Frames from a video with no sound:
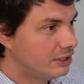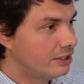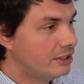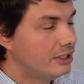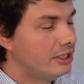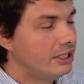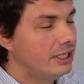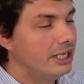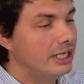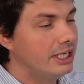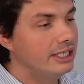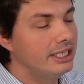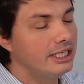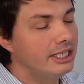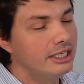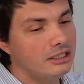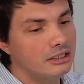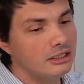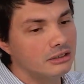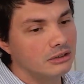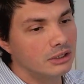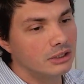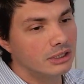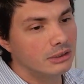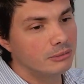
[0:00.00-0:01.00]
And then
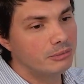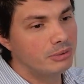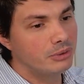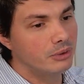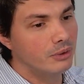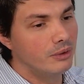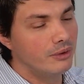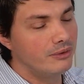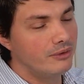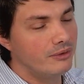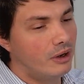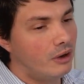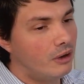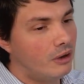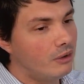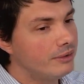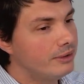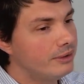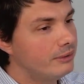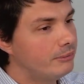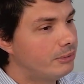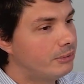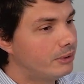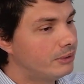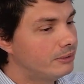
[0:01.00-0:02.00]
you're going to put all
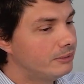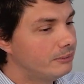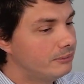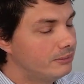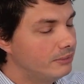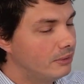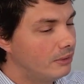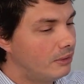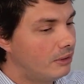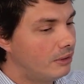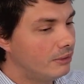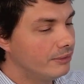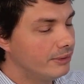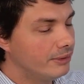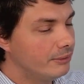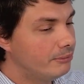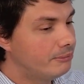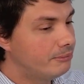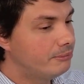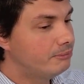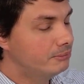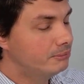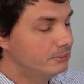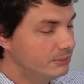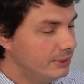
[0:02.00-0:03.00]
the
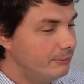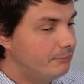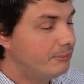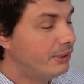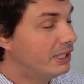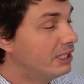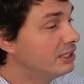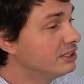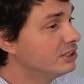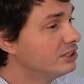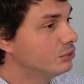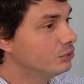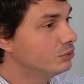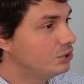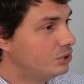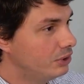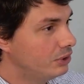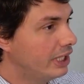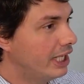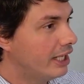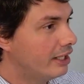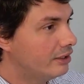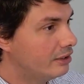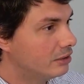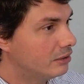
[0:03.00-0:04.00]
puzzle
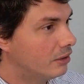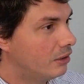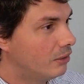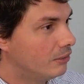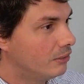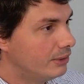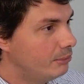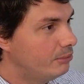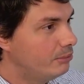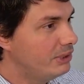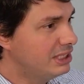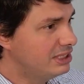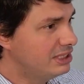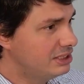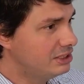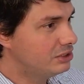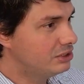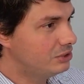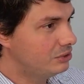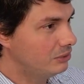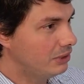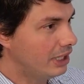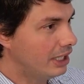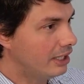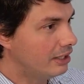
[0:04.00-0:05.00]
together, all the pieces
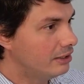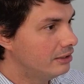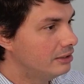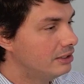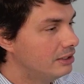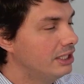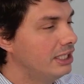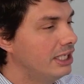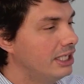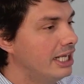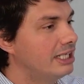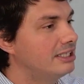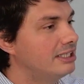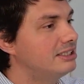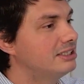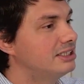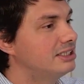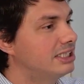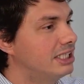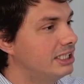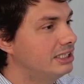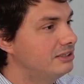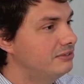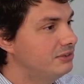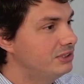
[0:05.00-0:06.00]
together in
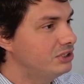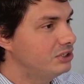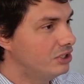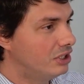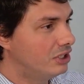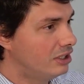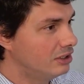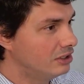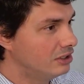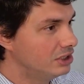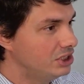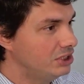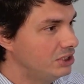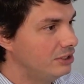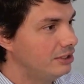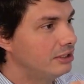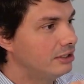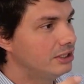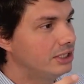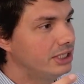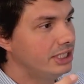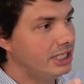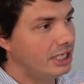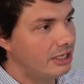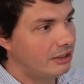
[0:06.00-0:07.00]
exercise physiology,
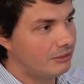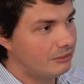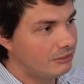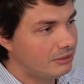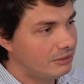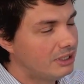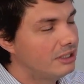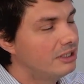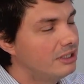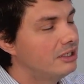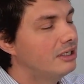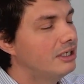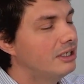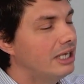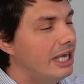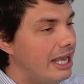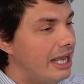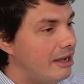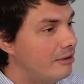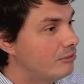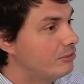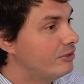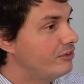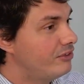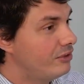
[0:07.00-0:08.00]
learning how
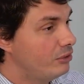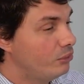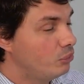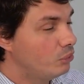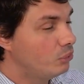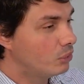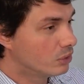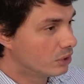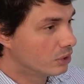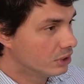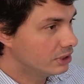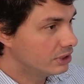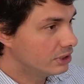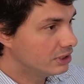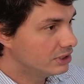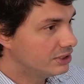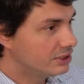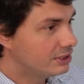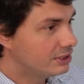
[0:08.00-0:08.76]
everything works.